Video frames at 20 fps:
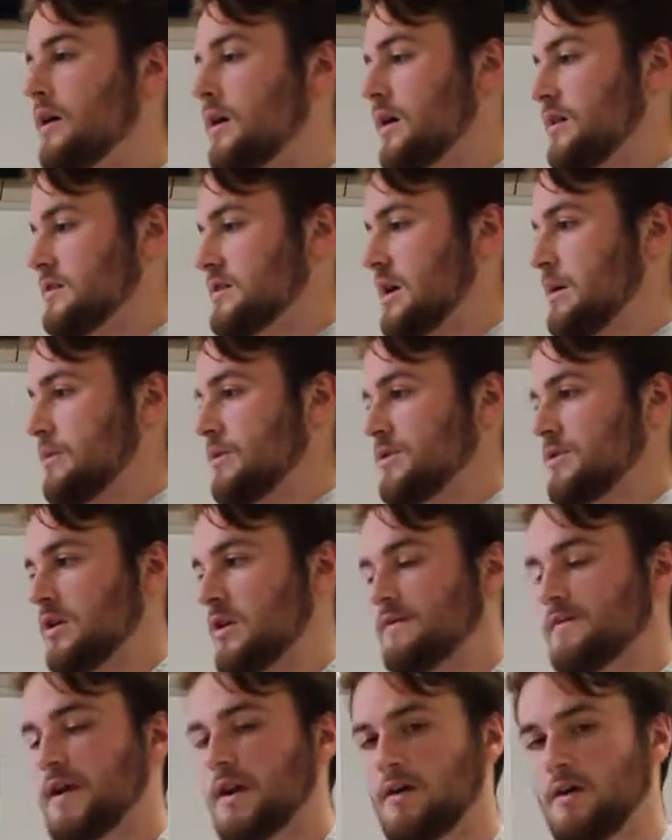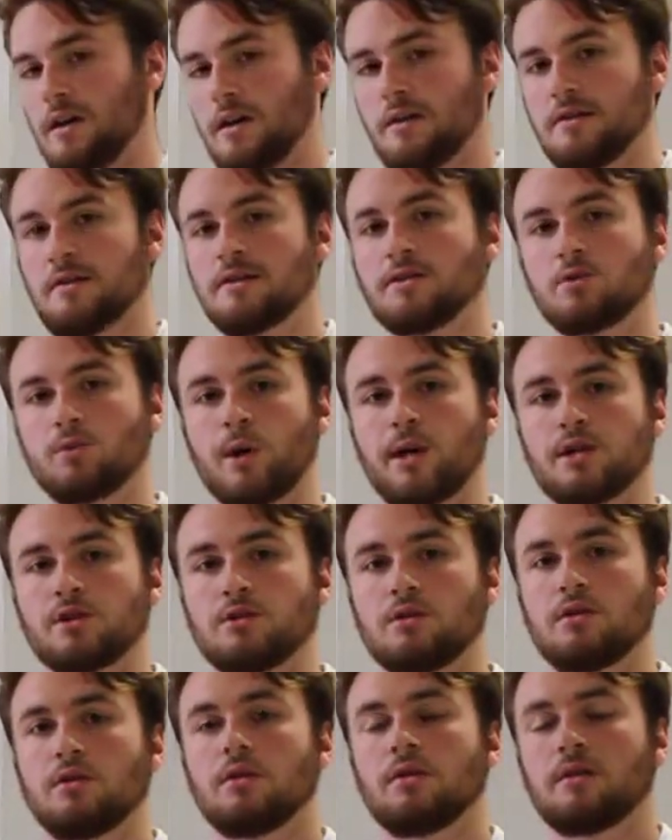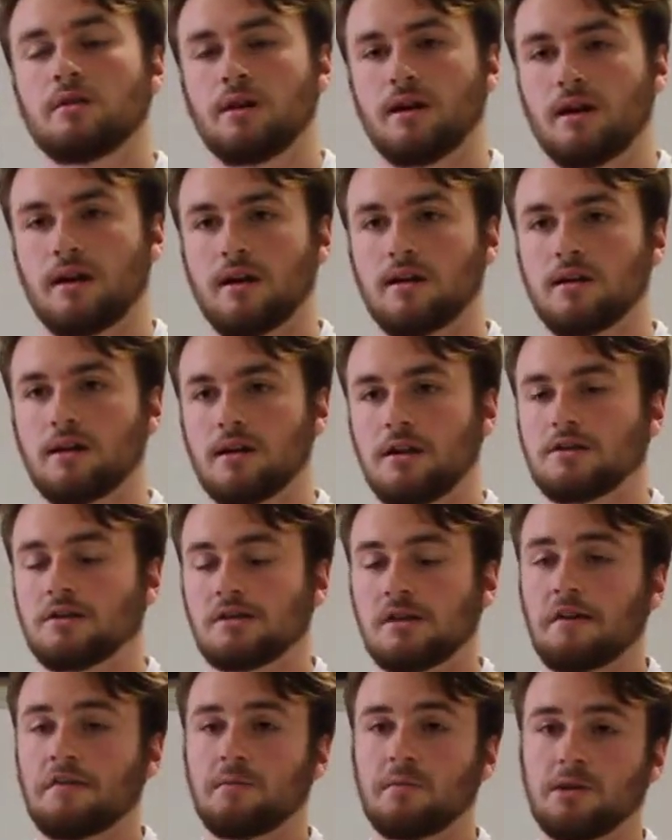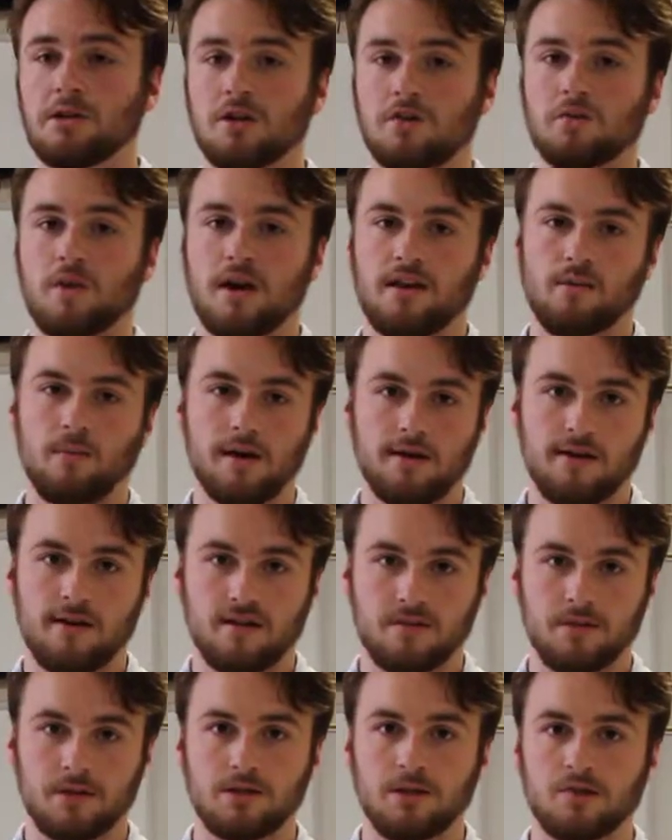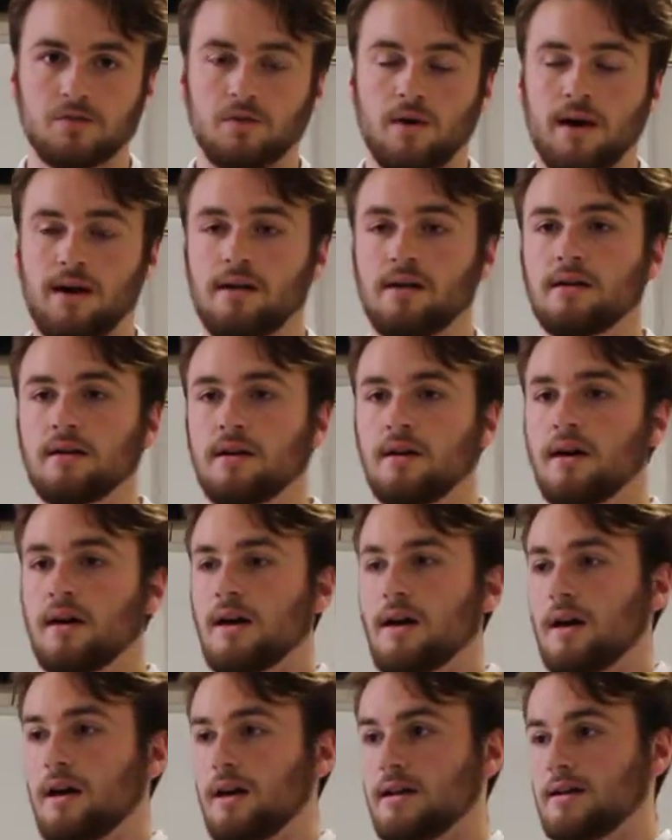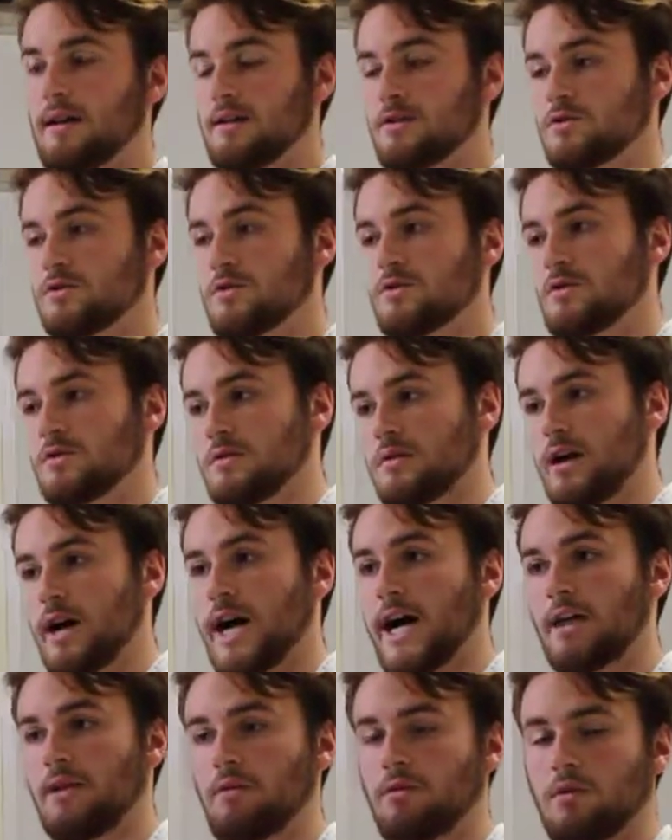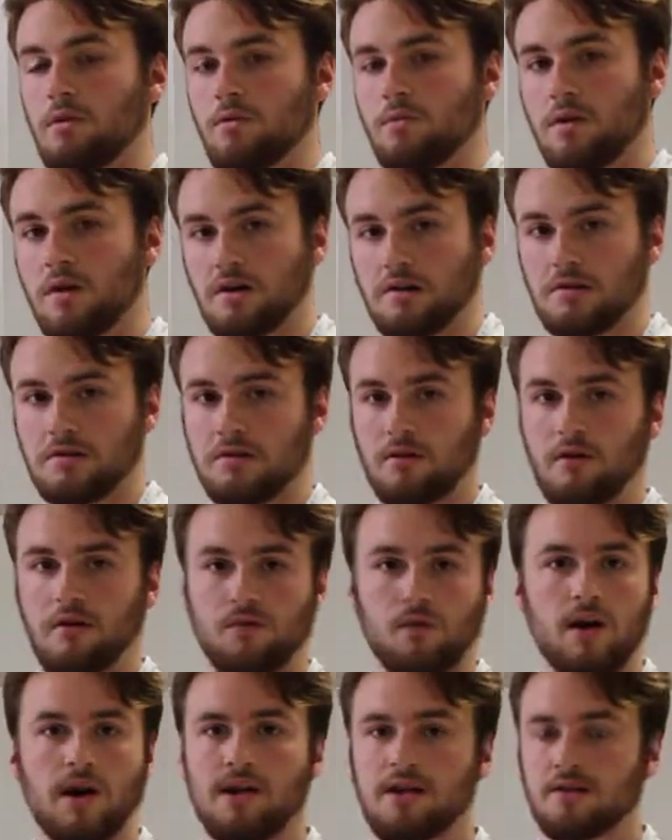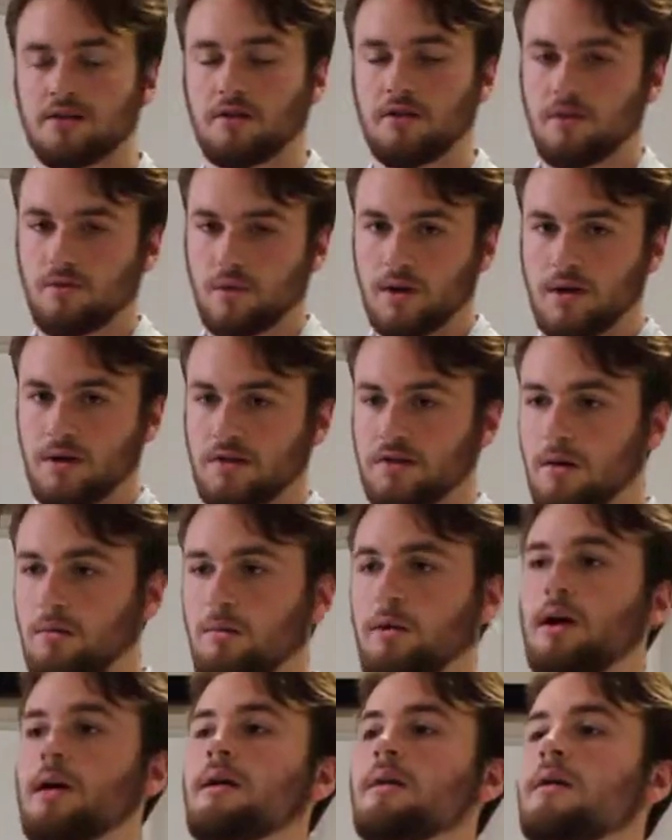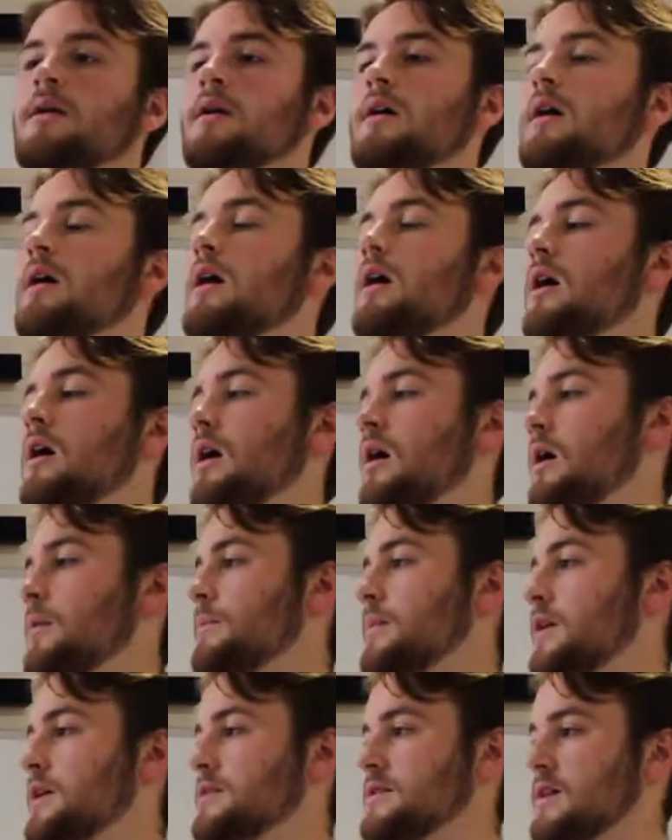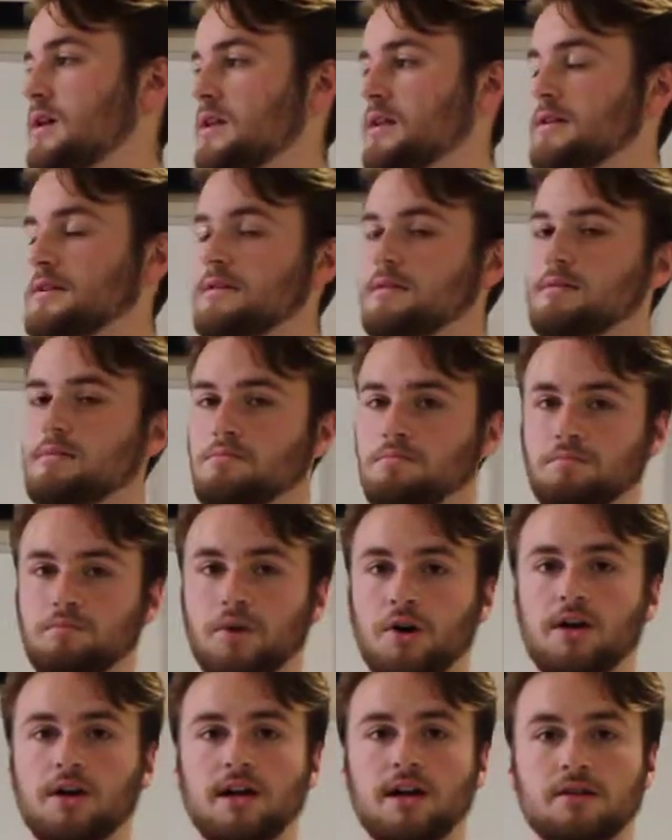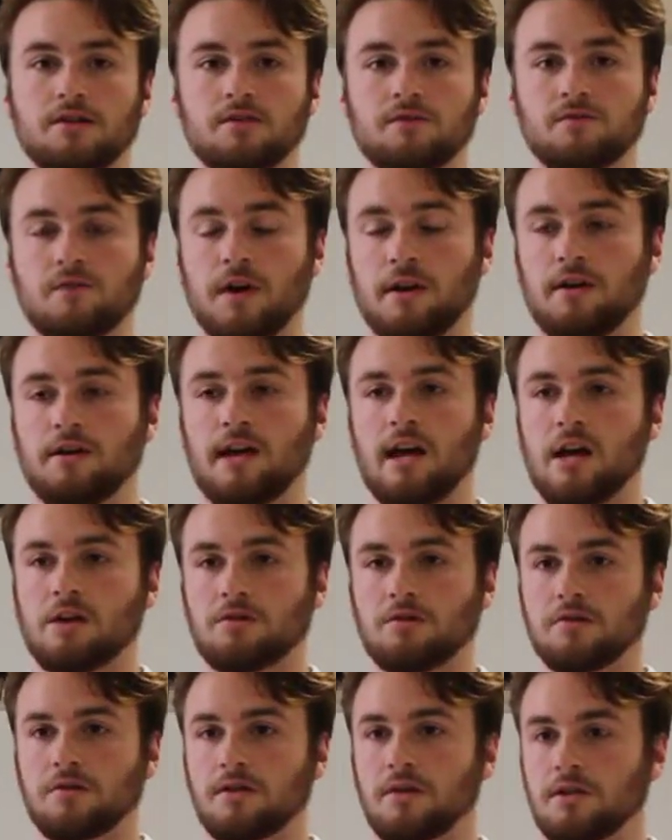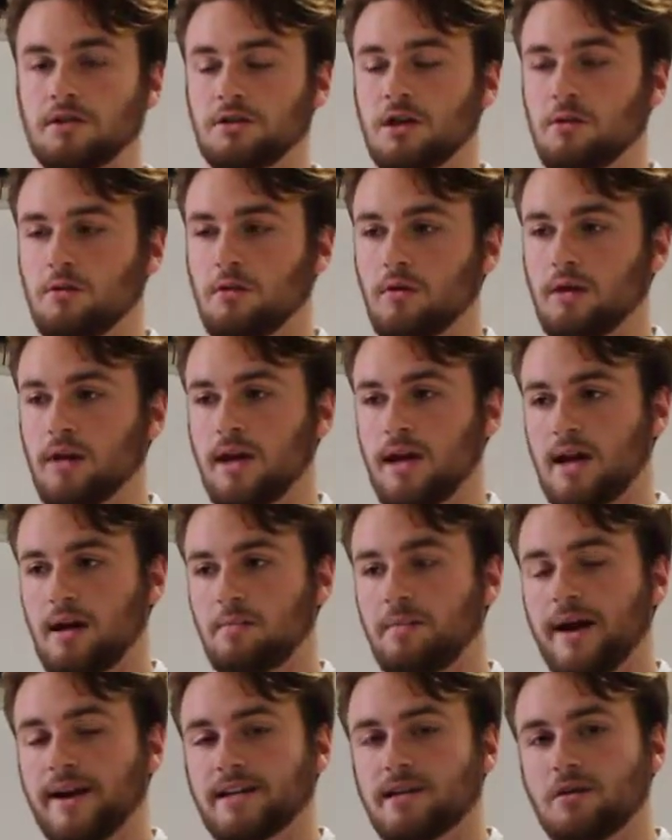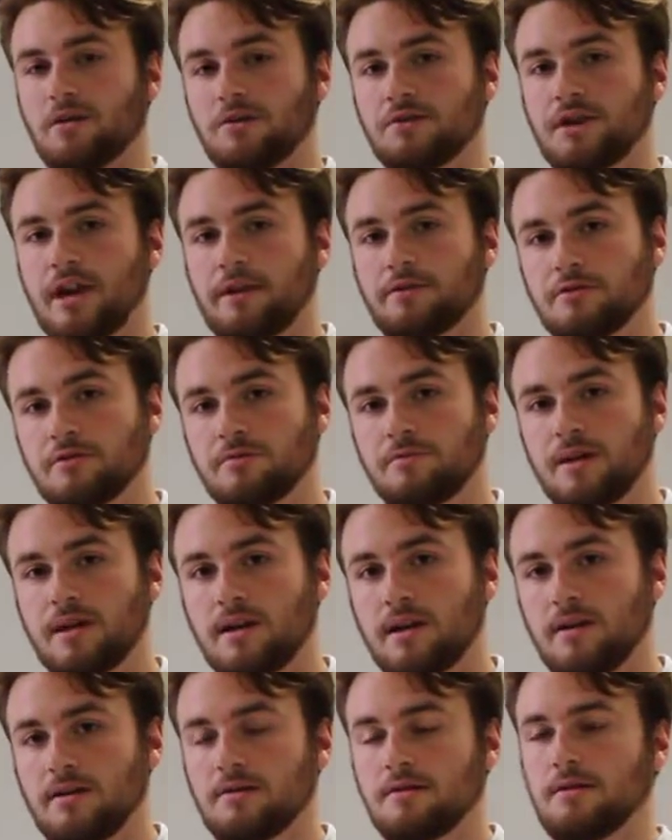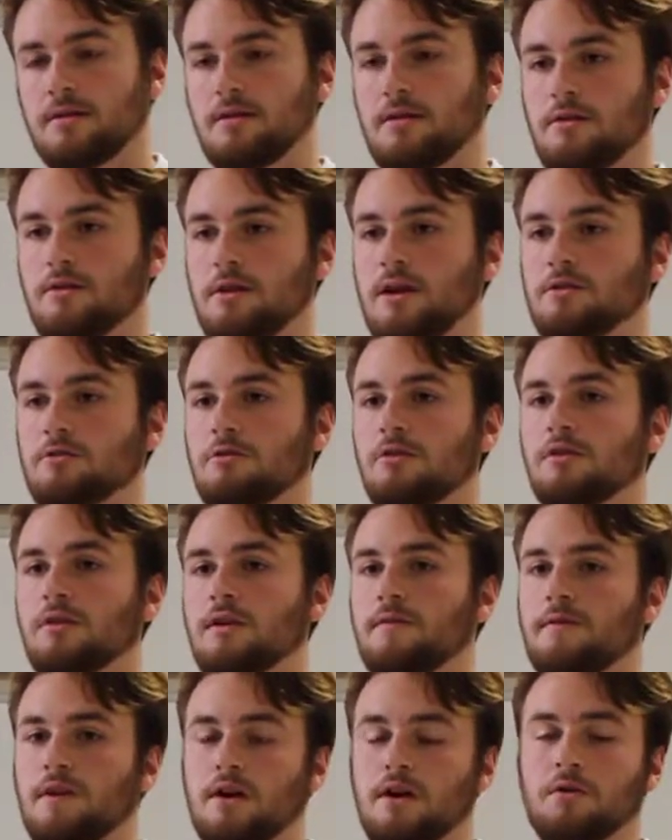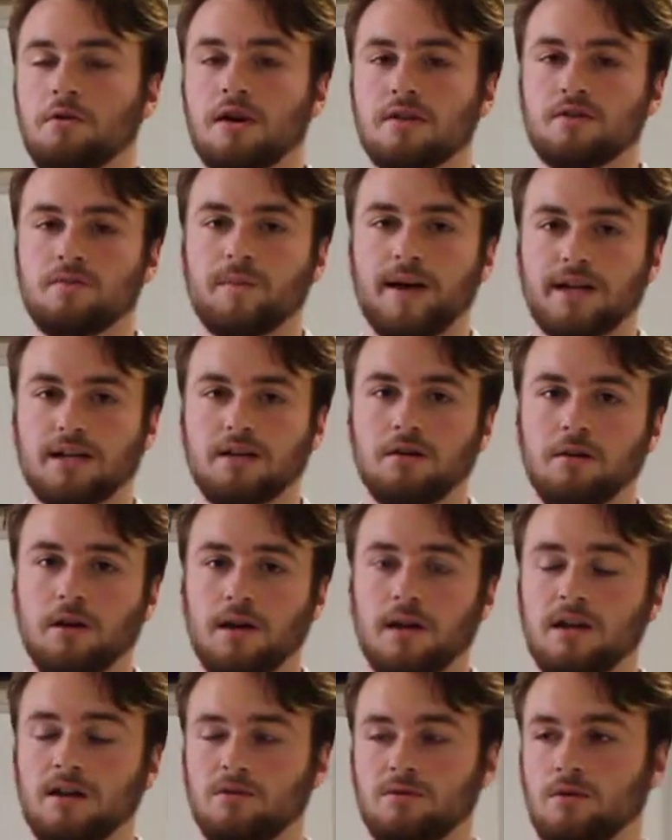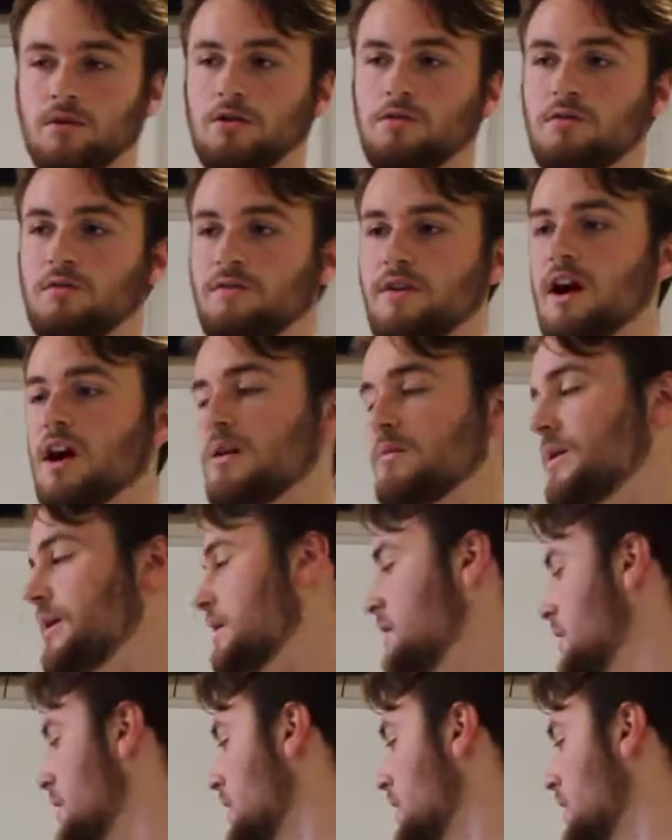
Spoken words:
Skimmers are very situational. The conditions have to be just right, the weather has to be just right, and that's just not how the world works. It's always raining, it's always windy somewhere. And then burning is just very dangerous in general, and bacteria is dangerous because you're introducing a very aggressive bacteria into a new environment.